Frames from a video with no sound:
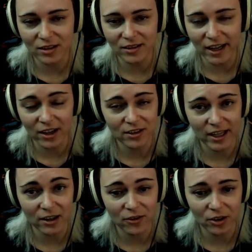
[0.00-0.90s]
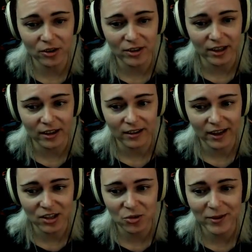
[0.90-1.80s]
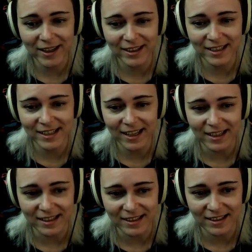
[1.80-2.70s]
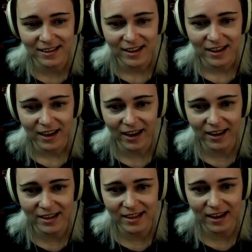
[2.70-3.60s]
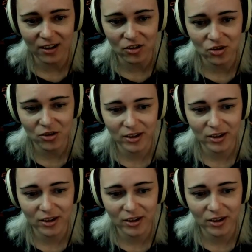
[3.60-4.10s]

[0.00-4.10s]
Daggerfall Unity and tweaking the settings. And I'll show you